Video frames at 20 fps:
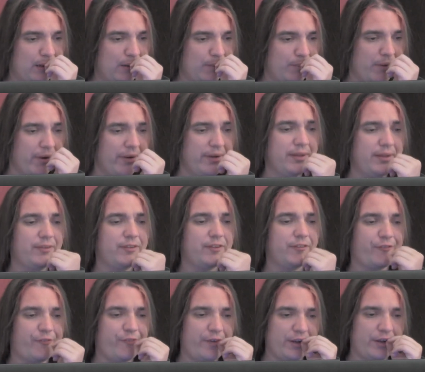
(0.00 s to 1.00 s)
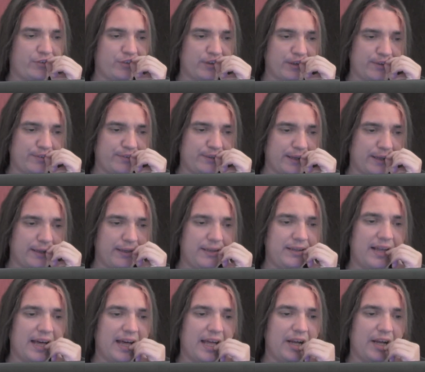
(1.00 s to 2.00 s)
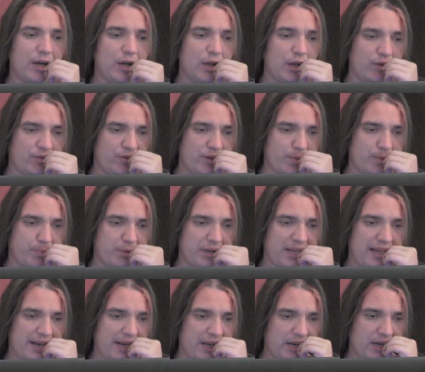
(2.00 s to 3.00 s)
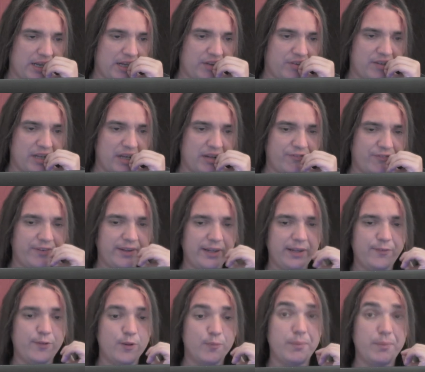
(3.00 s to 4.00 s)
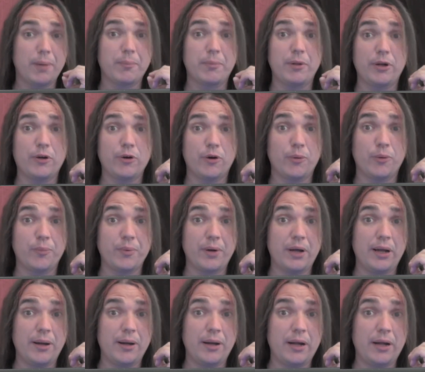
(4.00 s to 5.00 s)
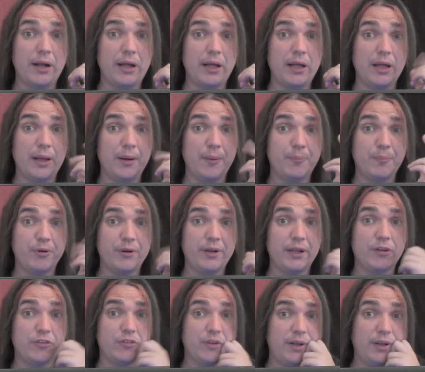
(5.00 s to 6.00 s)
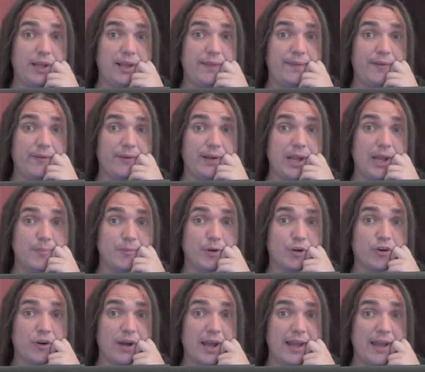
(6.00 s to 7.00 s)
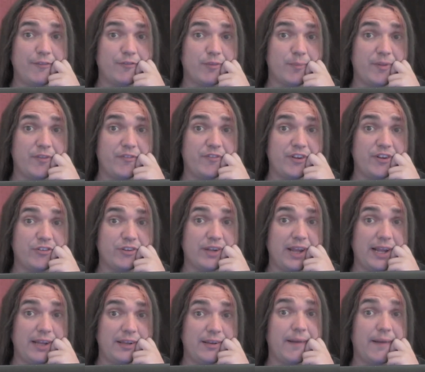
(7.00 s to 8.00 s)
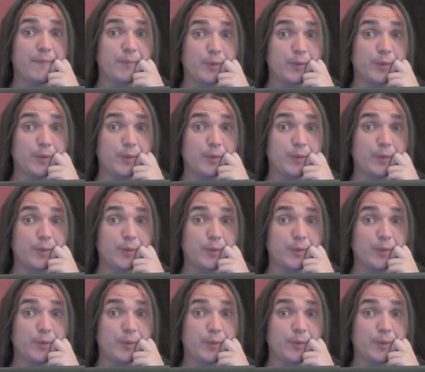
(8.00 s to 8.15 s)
Millions of fish are suddenly dying all over the planet. Let's not forget the biblical prediction, and there came a cry from the fish gate.